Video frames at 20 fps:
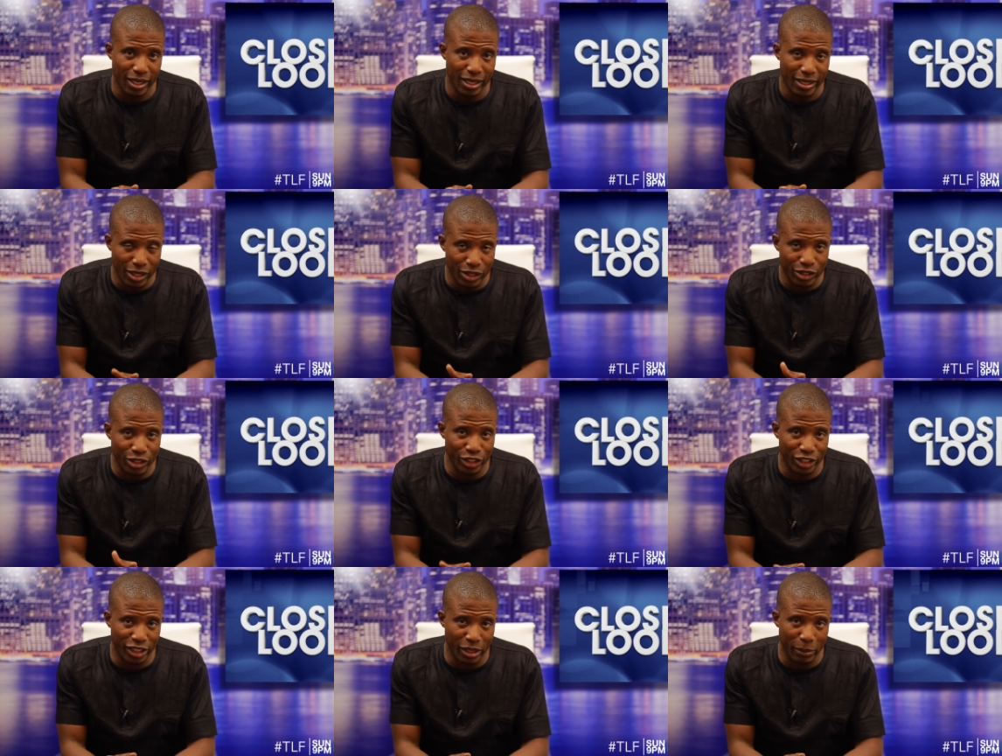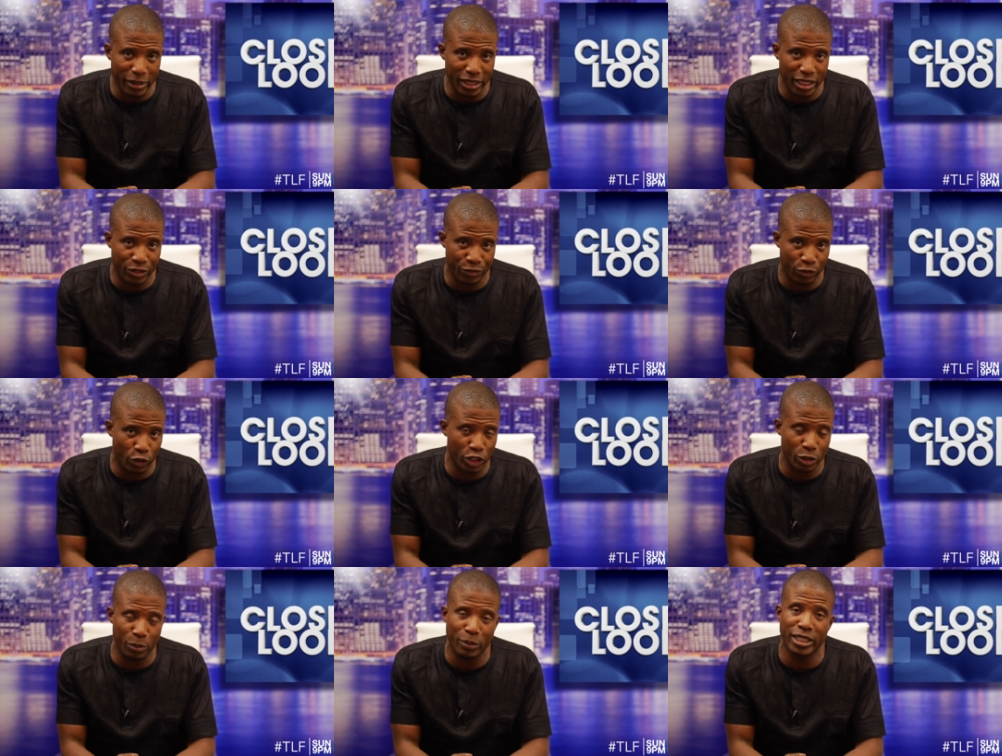Nelson Chamisa's
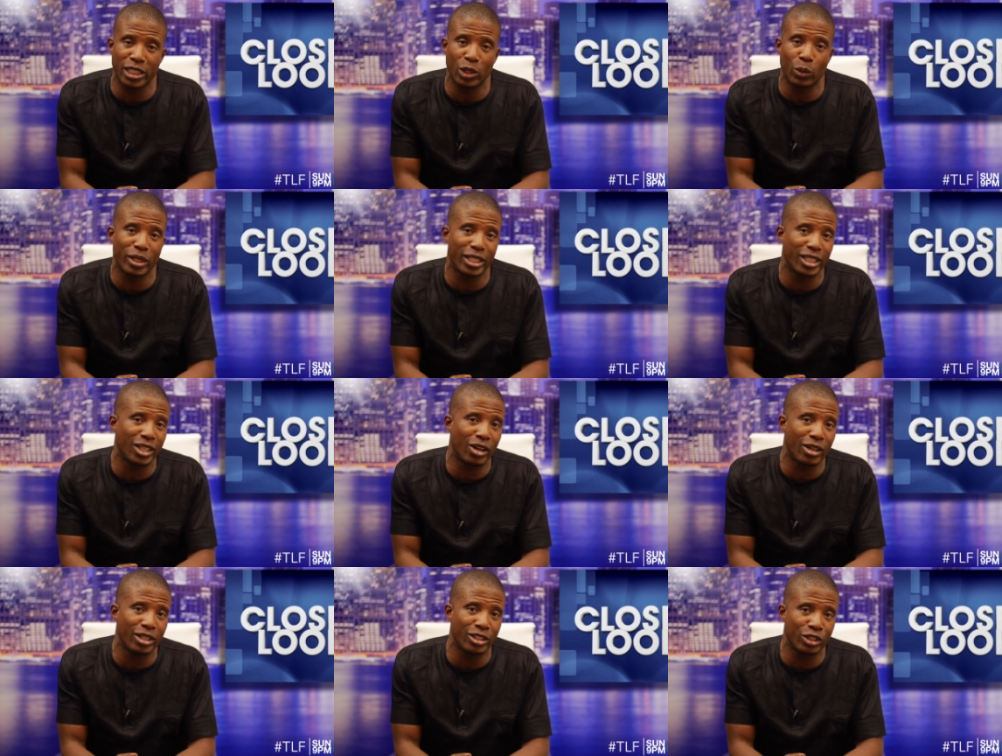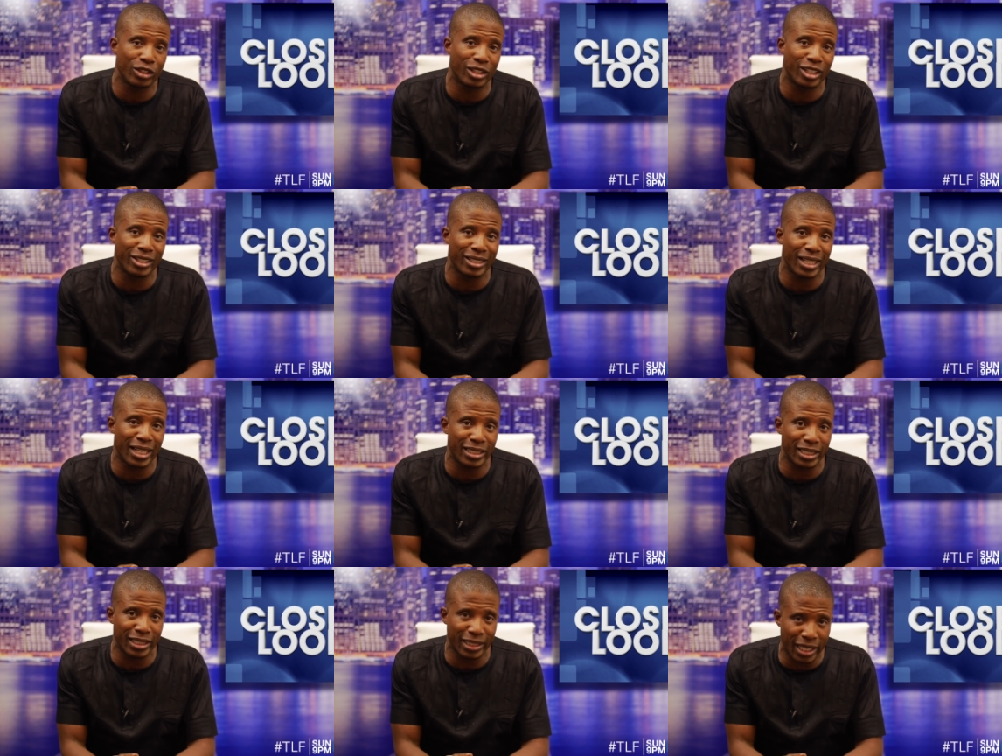first meeting when he got into the
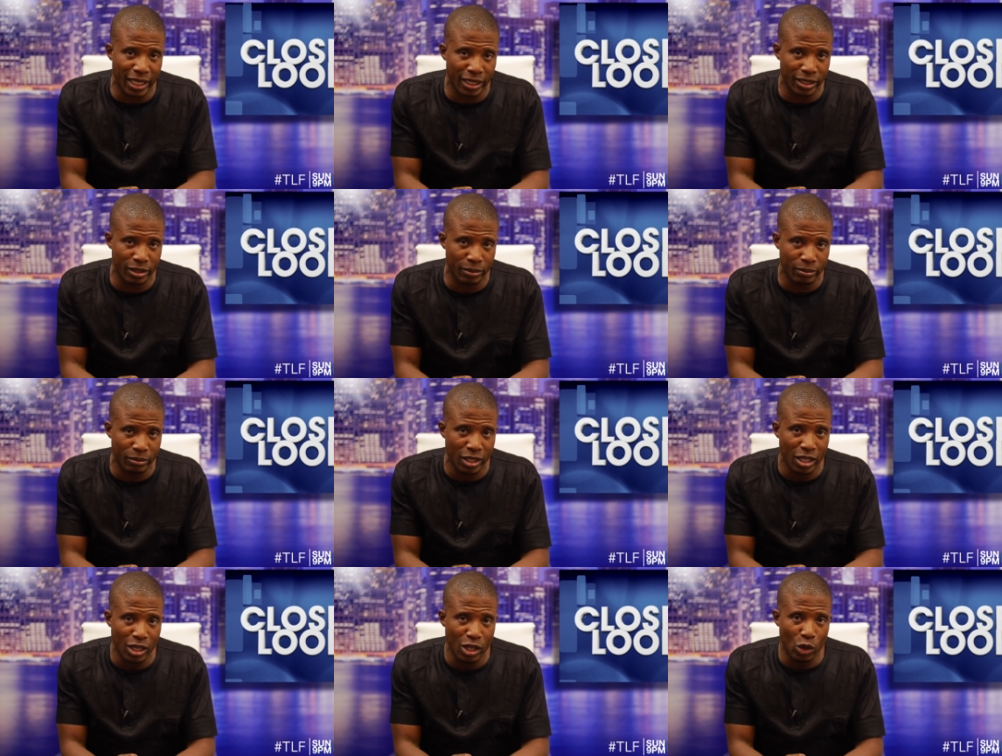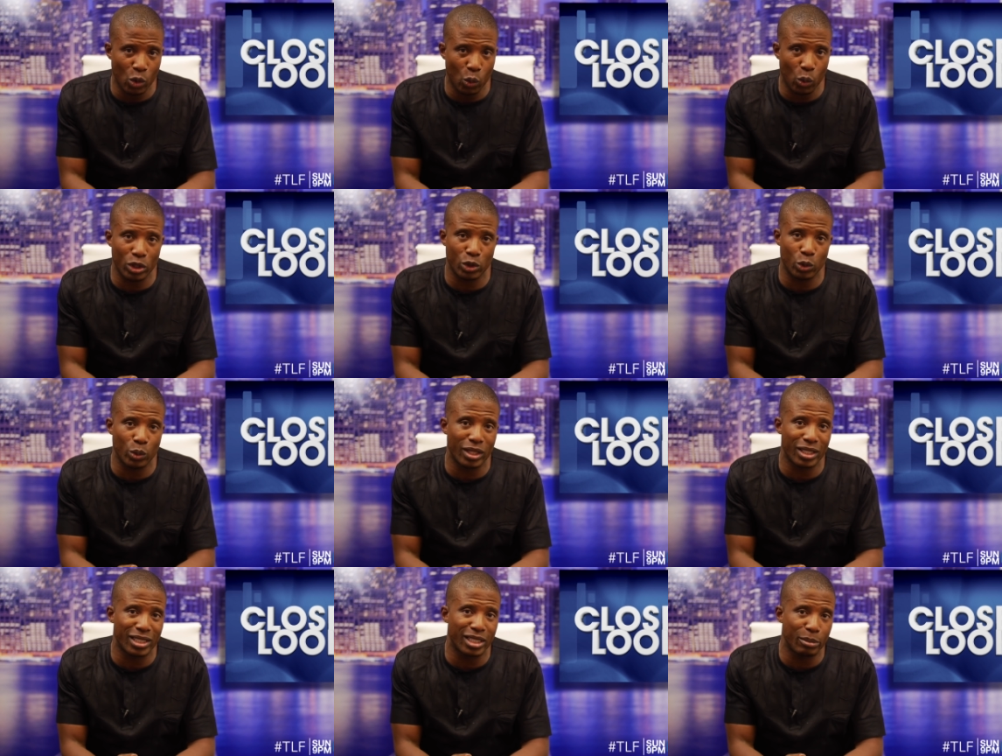United Kingdom was
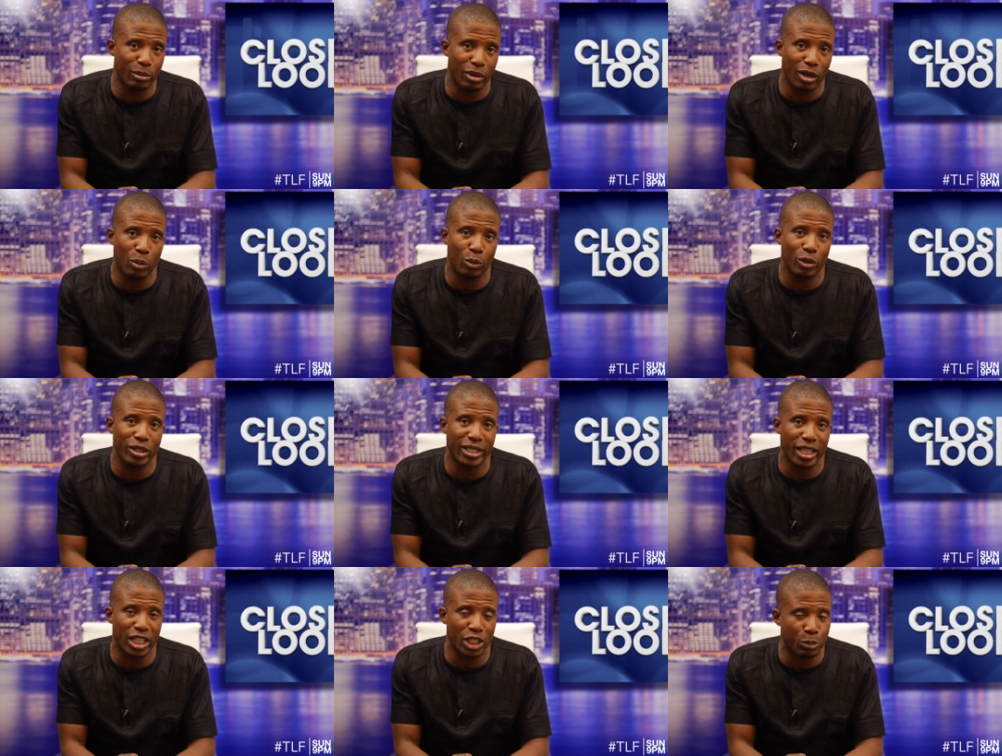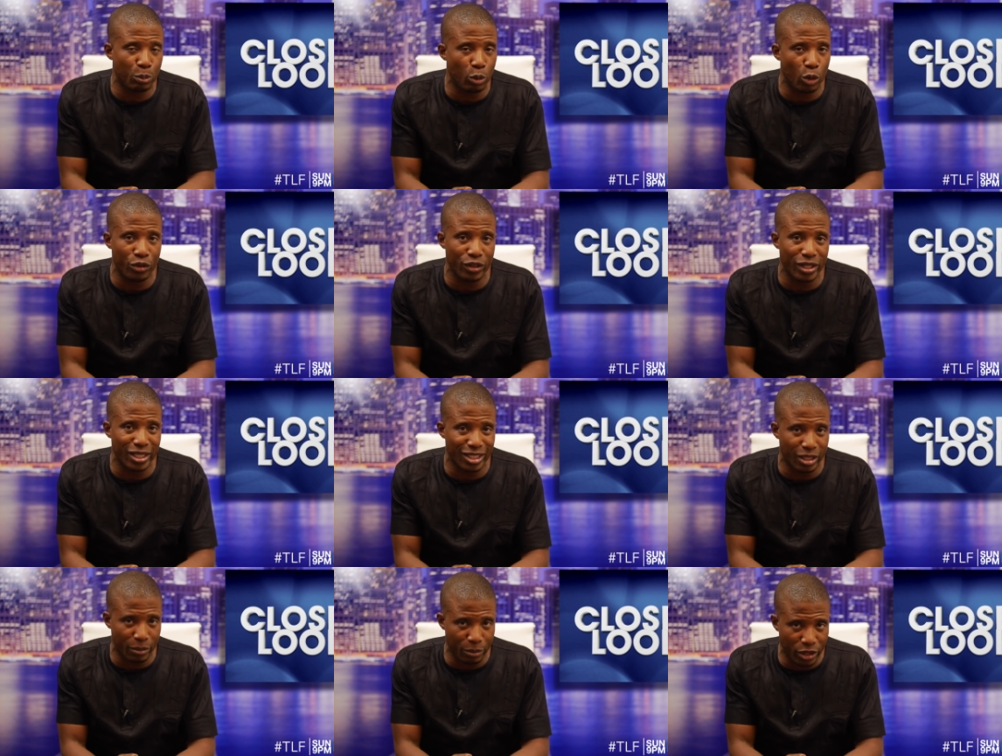with the Zimbabwean
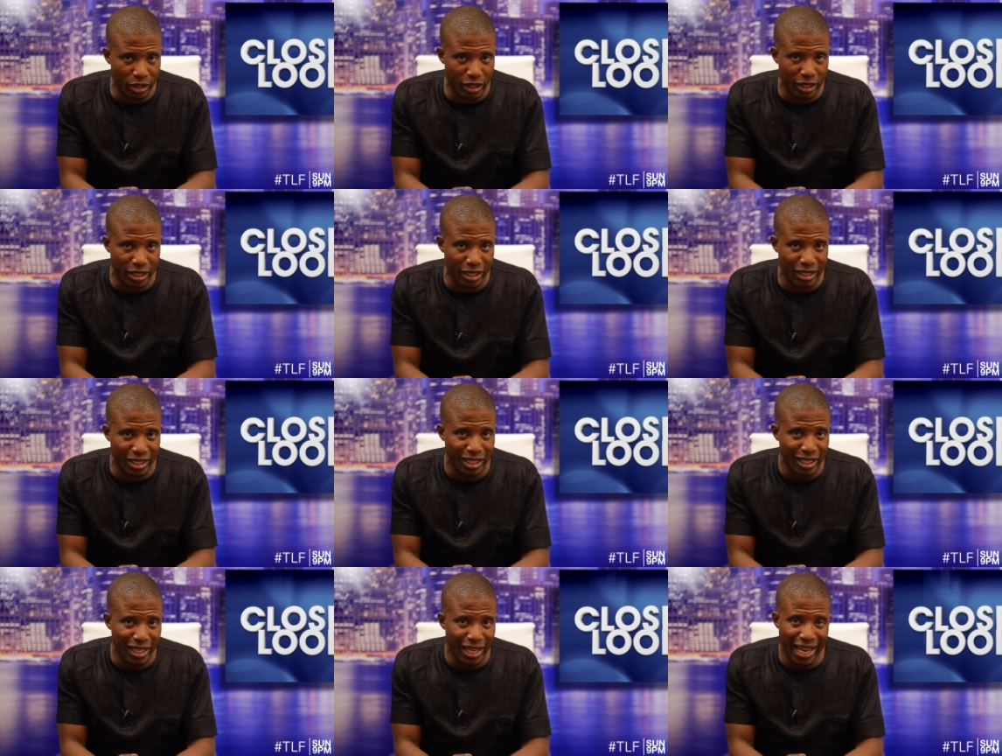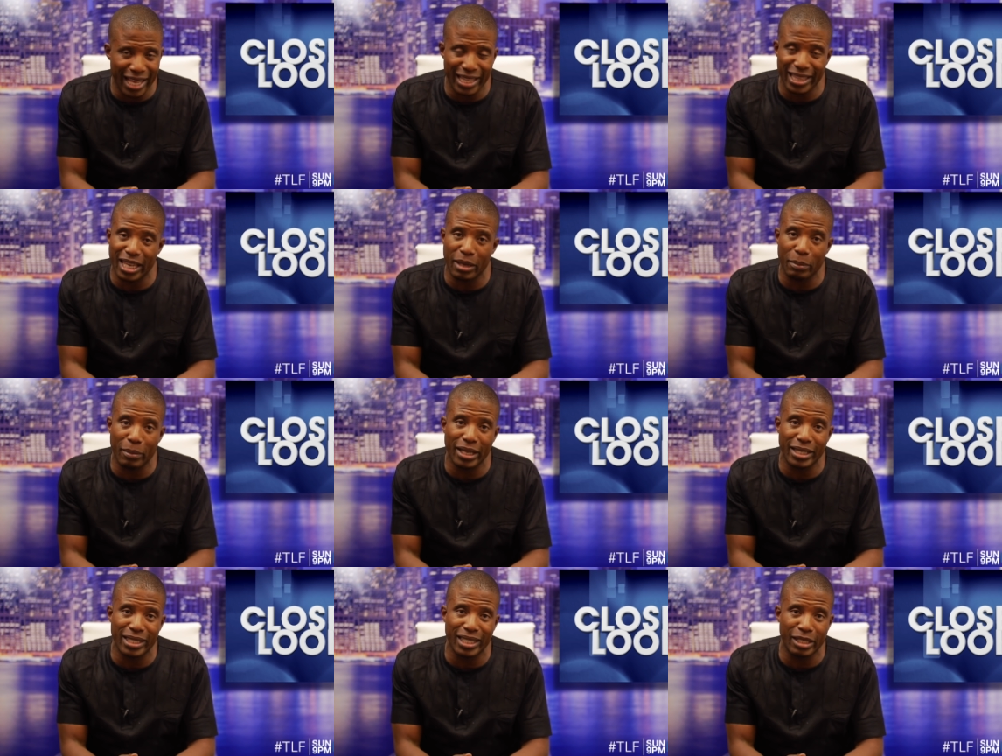diasporian community and they
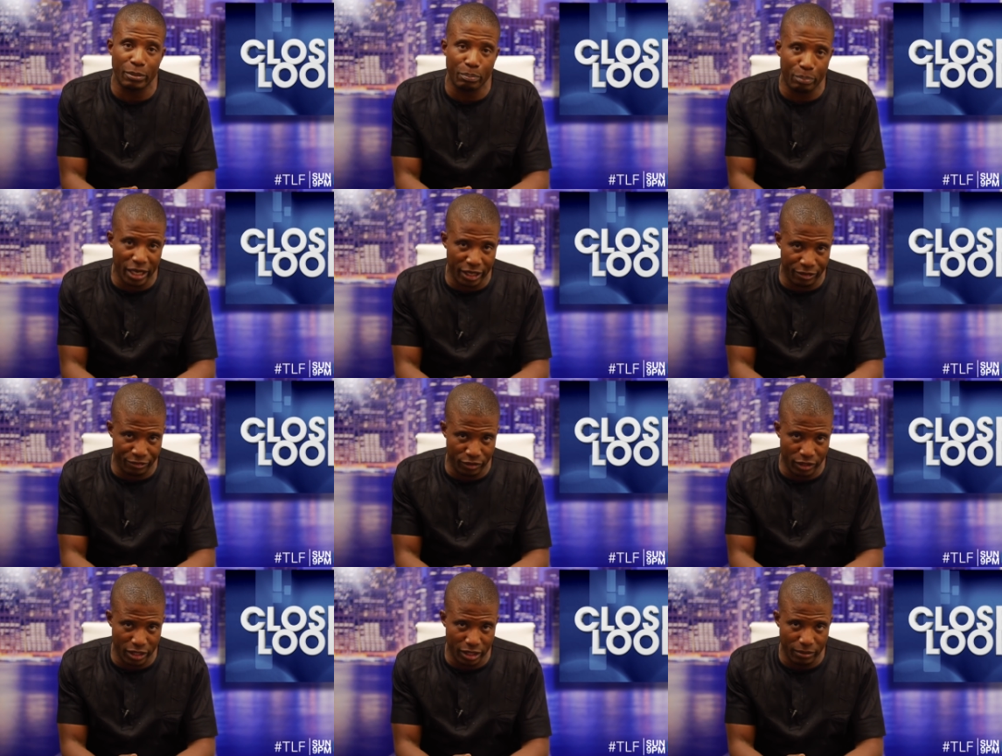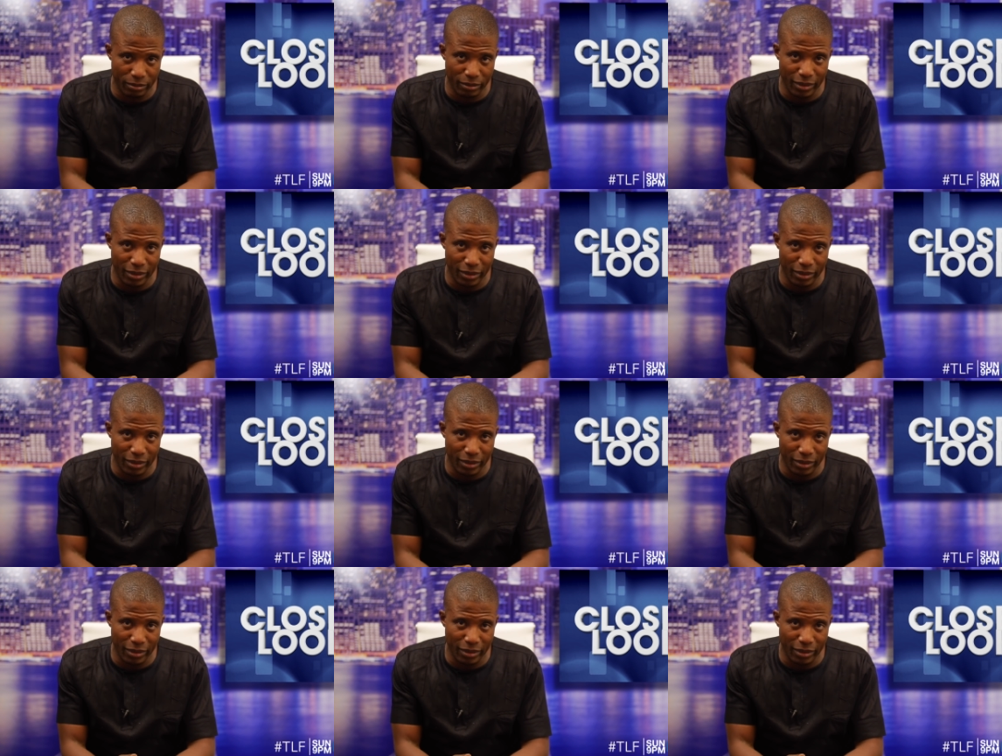met in Bedford.